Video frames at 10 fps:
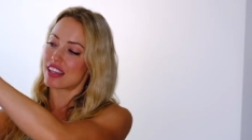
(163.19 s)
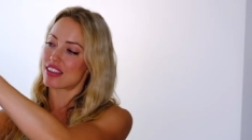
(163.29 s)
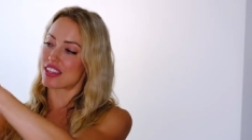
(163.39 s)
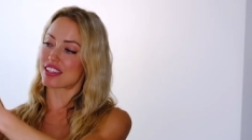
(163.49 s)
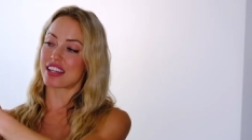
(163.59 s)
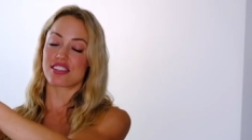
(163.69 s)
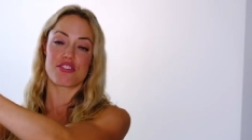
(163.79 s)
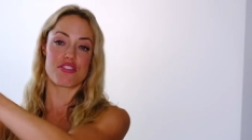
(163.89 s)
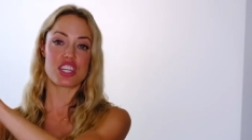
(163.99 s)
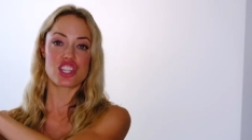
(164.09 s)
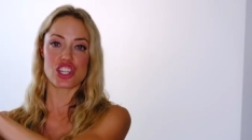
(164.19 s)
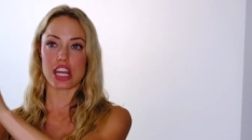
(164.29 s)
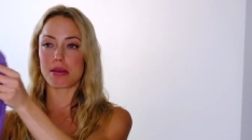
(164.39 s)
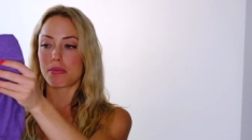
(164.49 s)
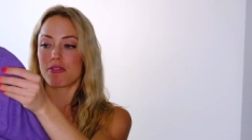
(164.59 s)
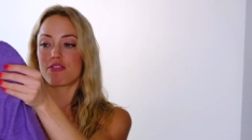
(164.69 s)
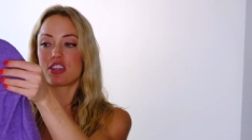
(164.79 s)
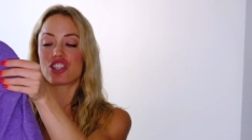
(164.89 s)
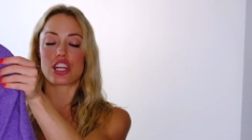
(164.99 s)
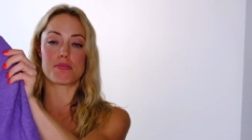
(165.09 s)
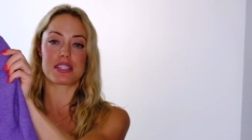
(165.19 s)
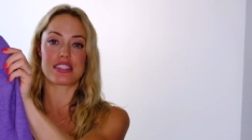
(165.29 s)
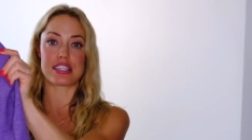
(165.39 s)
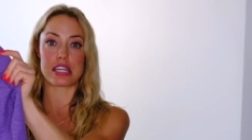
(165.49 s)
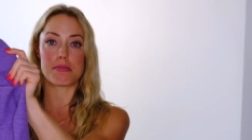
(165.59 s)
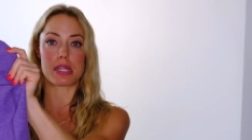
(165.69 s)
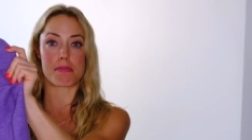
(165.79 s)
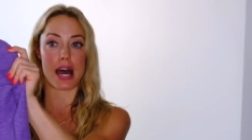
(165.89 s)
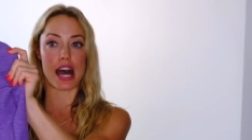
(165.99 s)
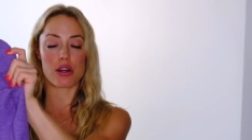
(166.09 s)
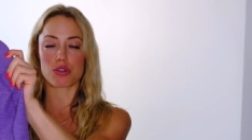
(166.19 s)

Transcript: this nice V-shape, V-shaped seam in the back,